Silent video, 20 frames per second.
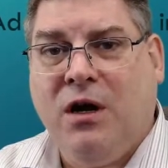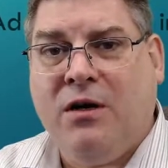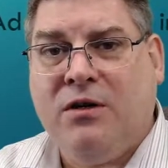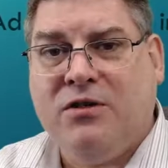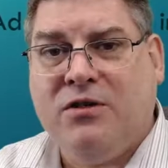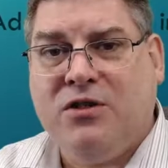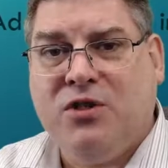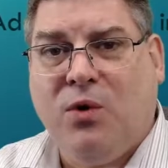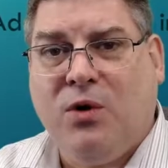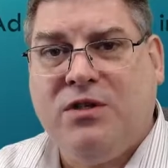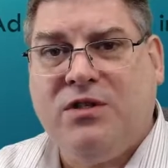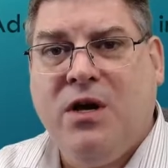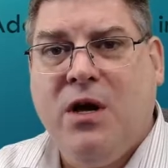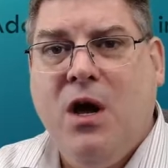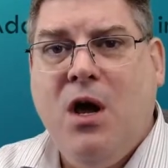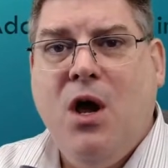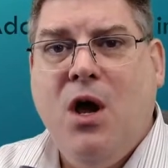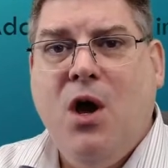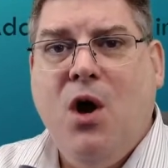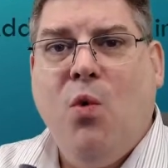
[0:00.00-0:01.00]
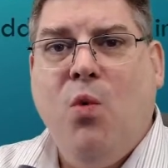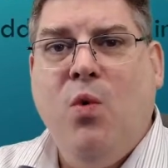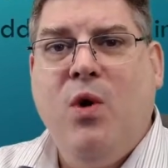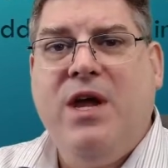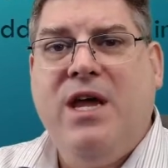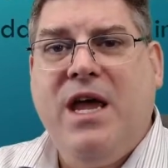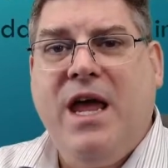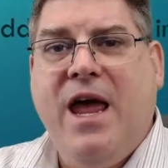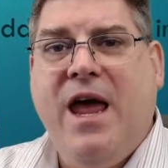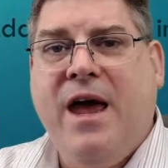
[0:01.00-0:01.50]
source,
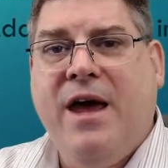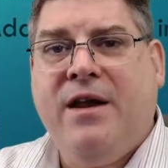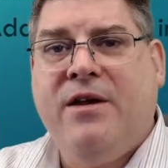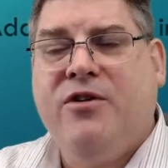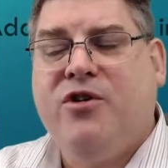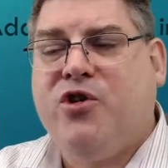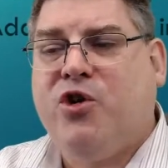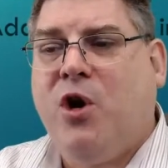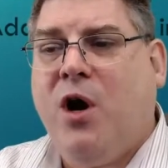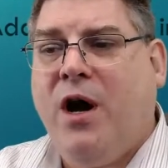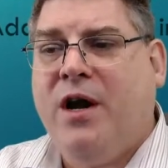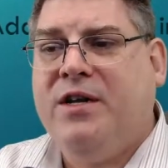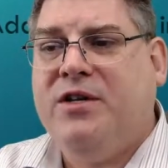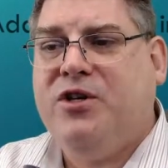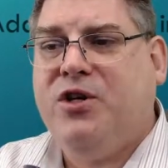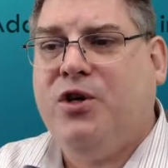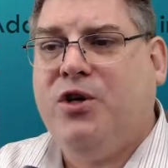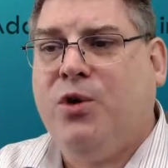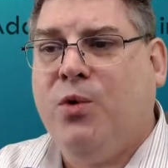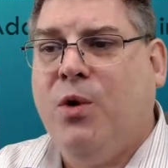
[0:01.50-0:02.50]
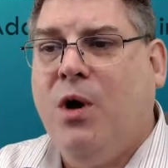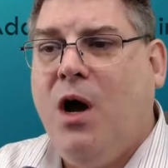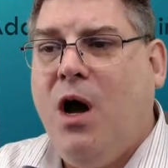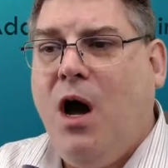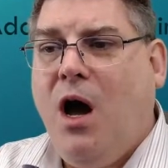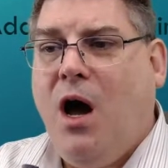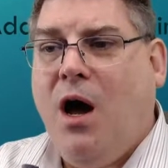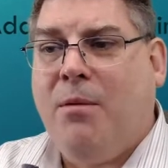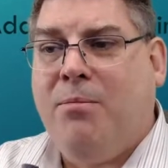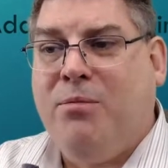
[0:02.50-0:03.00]
we can try to
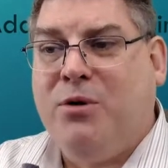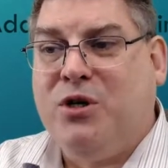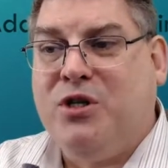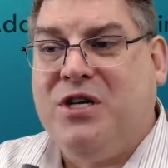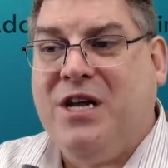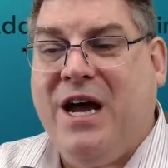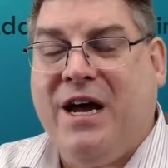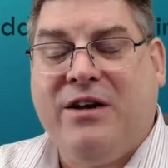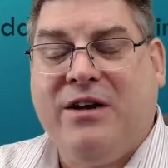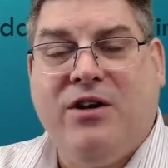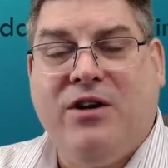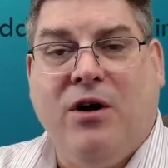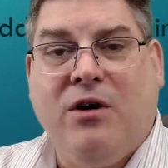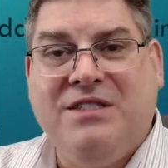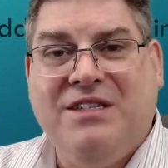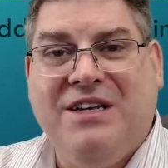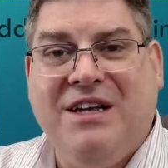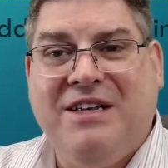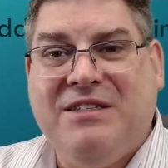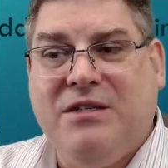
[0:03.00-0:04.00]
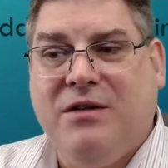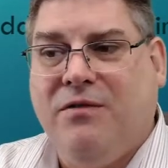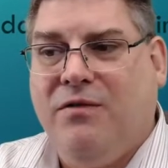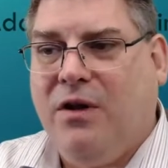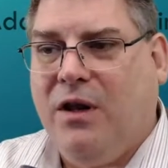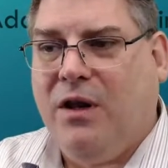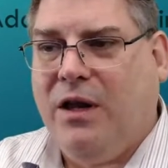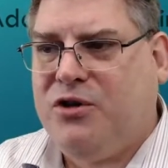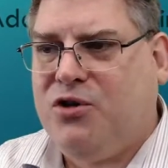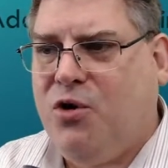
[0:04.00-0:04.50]
protect our sensitive
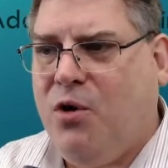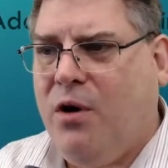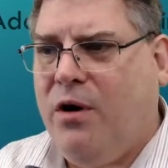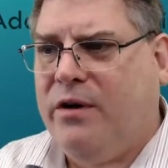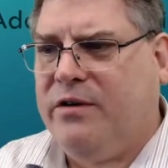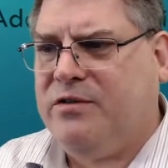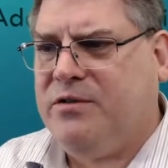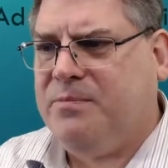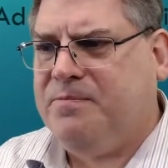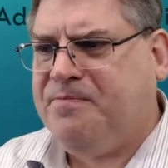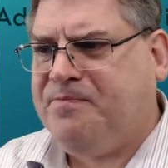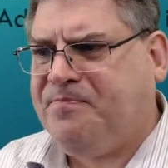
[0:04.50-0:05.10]
electronics.